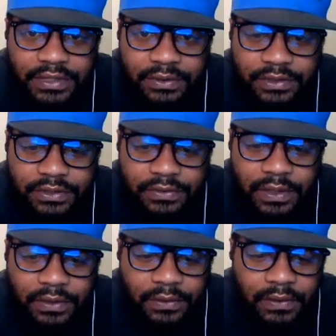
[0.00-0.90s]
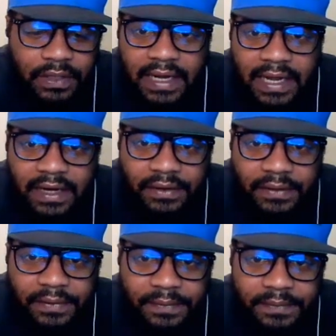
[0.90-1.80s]
So sudo
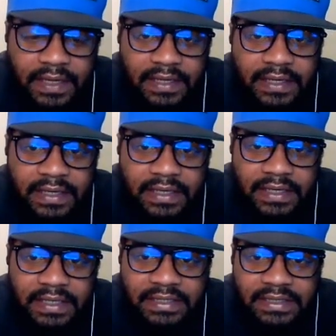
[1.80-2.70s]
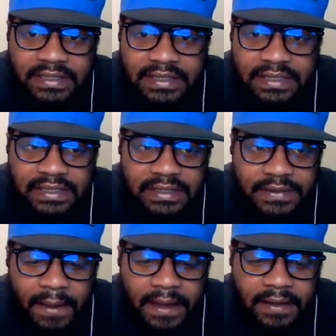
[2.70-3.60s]
nano, and then etc,
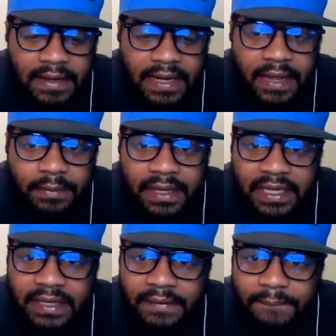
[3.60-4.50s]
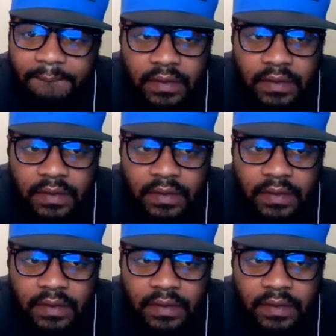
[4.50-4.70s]
and then Netplan.